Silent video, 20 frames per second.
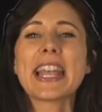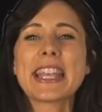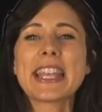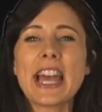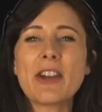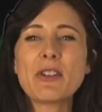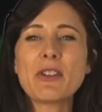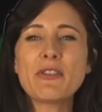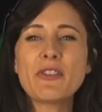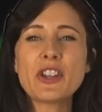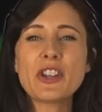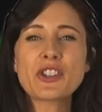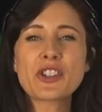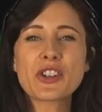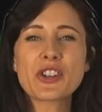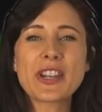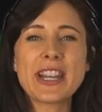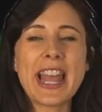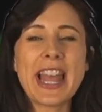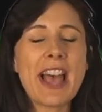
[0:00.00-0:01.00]
Carrie
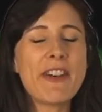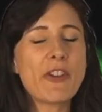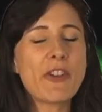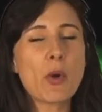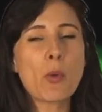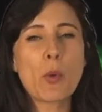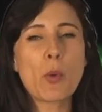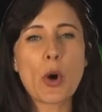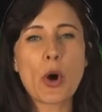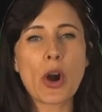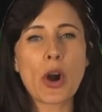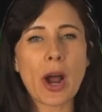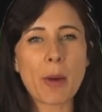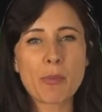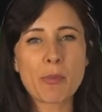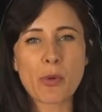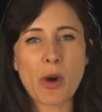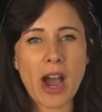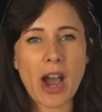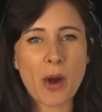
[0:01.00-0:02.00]
Fisher never wore
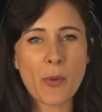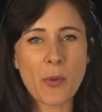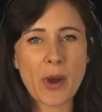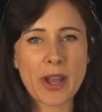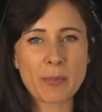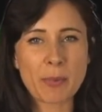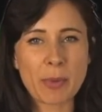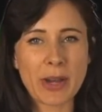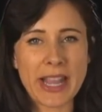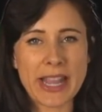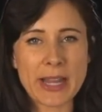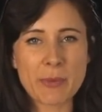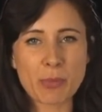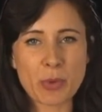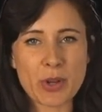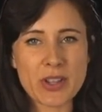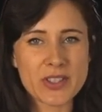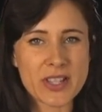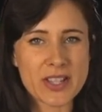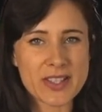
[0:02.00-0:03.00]
a bra when playing
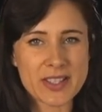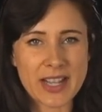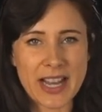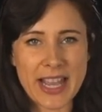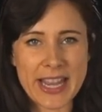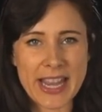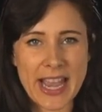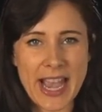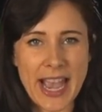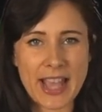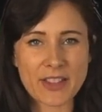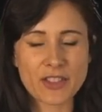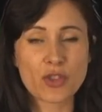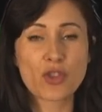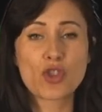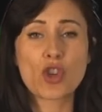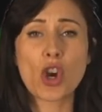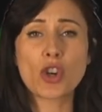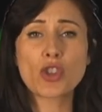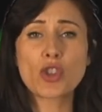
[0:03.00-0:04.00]
Princess Leia, as
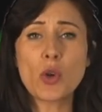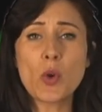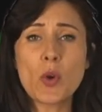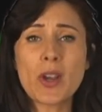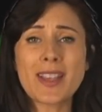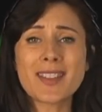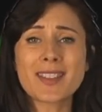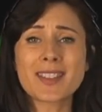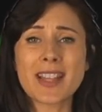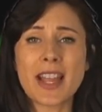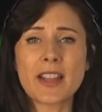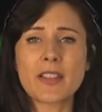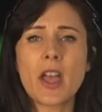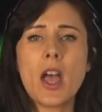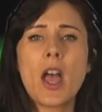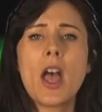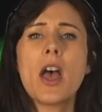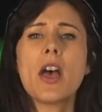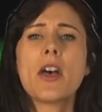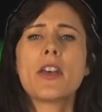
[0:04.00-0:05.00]
George Lucas said